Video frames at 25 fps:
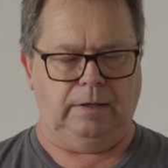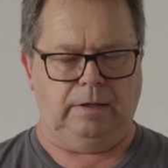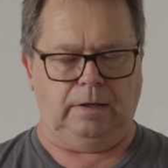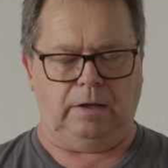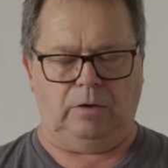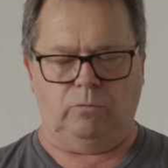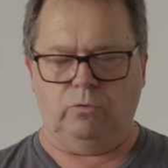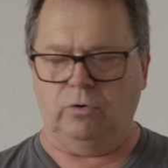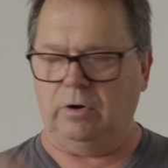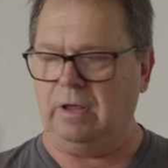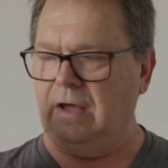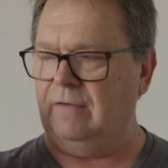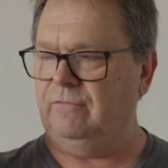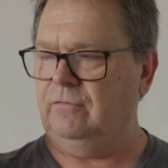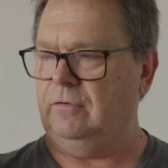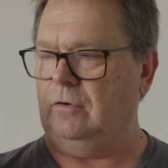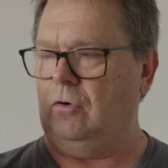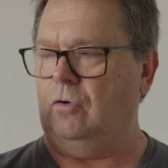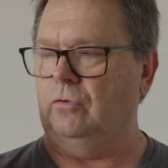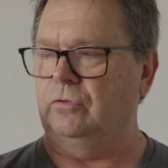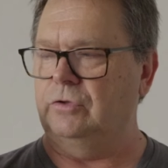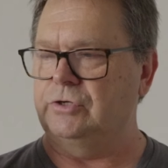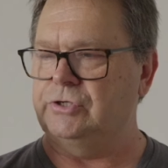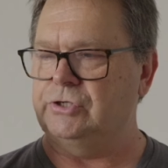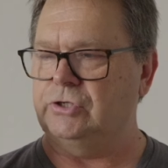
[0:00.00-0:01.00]
want to have it
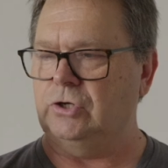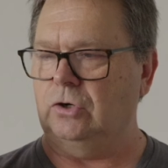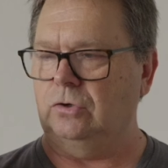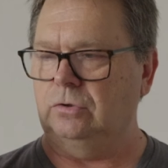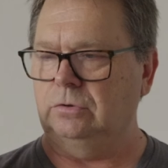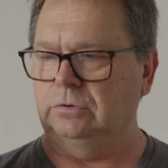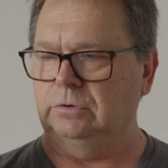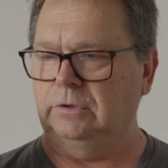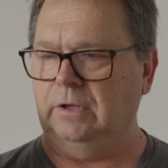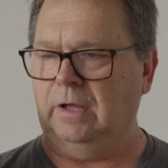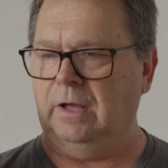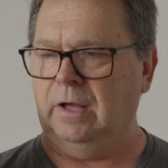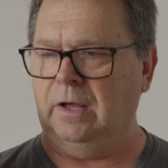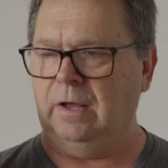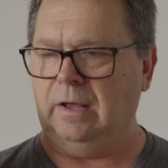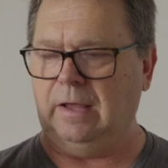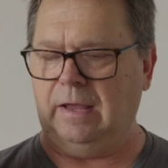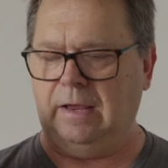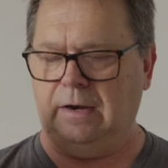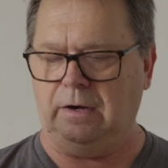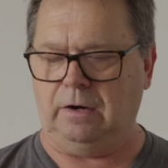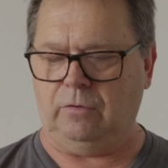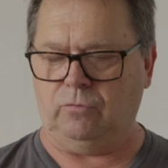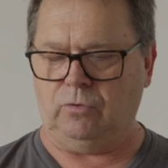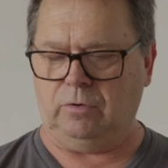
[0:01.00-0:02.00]
on the shoulder,
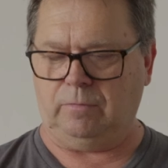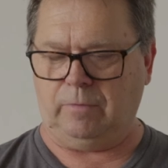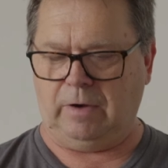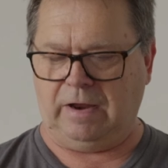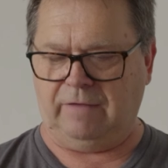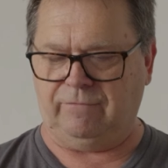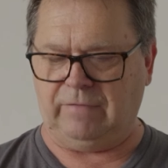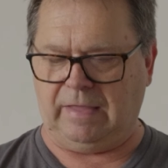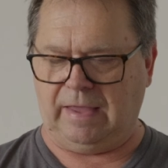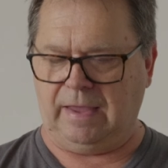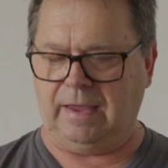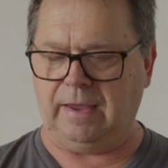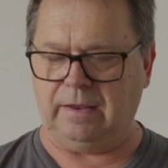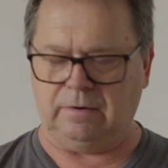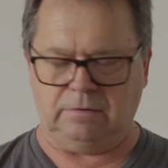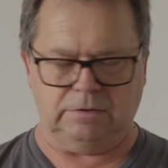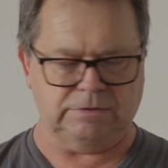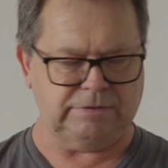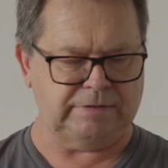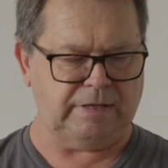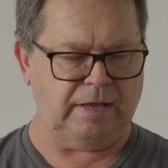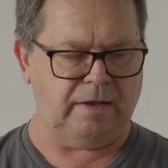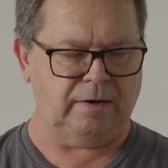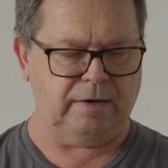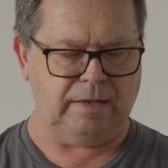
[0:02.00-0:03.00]
and I want to have the handles
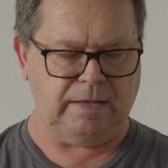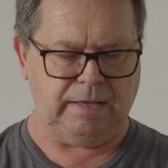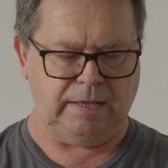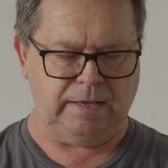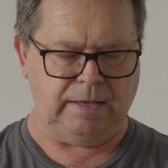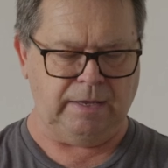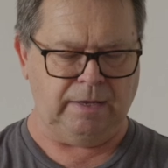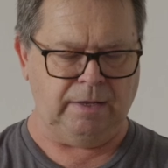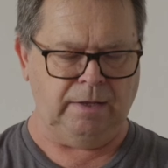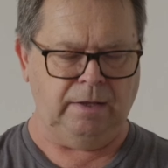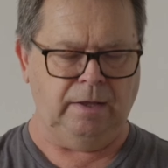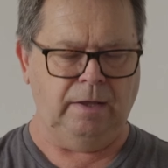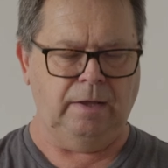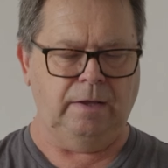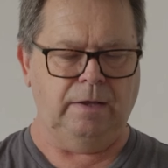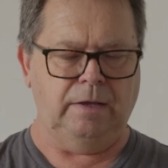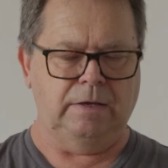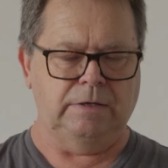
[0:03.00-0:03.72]
down here.